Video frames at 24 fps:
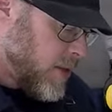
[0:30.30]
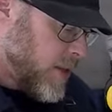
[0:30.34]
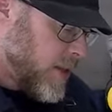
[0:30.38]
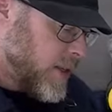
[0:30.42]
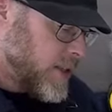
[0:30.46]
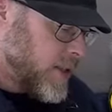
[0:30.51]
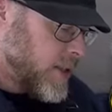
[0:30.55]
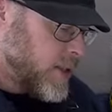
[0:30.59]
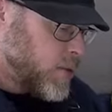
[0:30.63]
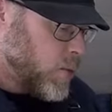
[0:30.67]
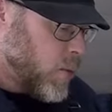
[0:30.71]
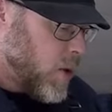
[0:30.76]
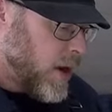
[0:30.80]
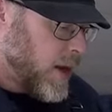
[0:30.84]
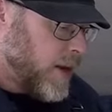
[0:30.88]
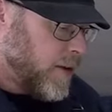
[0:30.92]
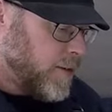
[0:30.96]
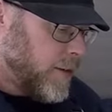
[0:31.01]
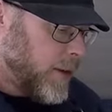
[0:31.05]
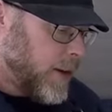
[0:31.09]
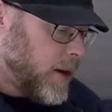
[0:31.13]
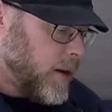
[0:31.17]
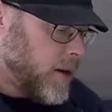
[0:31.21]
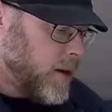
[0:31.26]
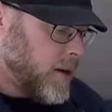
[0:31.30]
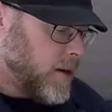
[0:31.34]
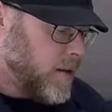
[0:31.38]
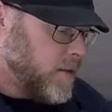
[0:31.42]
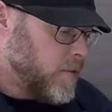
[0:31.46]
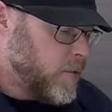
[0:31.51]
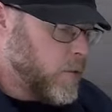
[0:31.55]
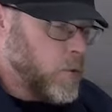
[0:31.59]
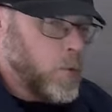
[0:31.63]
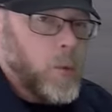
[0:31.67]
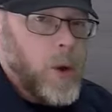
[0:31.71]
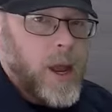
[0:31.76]
this is why you've heard
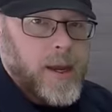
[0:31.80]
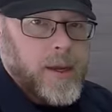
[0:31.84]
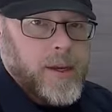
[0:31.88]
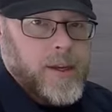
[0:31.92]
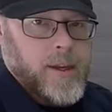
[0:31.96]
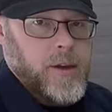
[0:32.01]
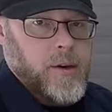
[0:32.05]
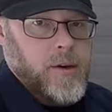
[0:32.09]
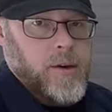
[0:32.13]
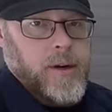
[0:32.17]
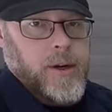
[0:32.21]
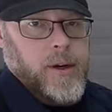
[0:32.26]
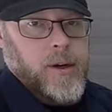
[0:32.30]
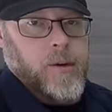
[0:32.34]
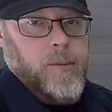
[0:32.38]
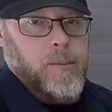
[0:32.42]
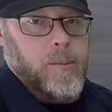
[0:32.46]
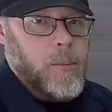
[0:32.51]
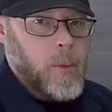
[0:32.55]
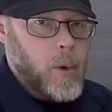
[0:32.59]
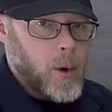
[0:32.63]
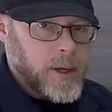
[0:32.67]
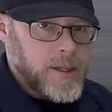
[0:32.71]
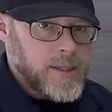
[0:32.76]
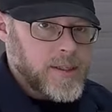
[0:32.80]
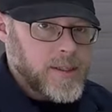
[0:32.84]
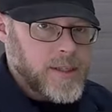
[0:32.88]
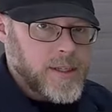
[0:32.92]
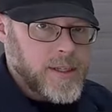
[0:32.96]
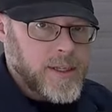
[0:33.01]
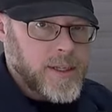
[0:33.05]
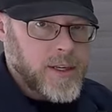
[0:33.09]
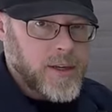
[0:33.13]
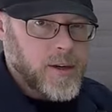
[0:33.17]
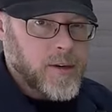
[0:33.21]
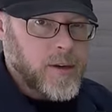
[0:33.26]
of wet curing or moist
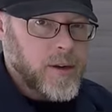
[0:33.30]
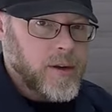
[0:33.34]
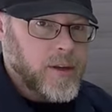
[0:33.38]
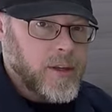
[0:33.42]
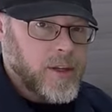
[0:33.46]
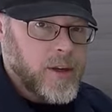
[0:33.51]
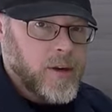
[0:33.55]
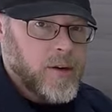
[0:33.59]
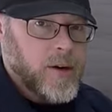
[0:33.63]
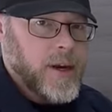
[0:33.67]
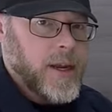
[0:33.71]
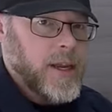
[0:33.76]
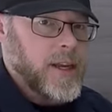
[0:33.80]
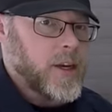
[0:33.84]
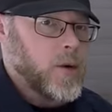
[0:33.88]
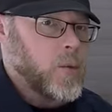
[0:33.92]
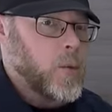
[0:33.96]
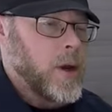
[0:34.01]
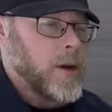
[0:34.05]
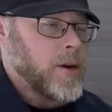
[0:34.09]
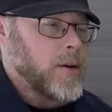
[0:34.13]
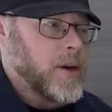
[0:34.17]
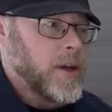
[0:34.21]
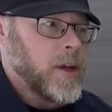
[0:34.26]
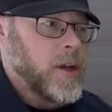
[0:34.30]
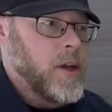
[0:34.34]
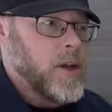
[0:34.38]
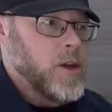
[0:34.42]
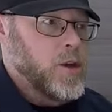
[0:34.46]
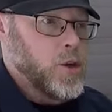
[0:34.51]
cure curing, and you're wondering,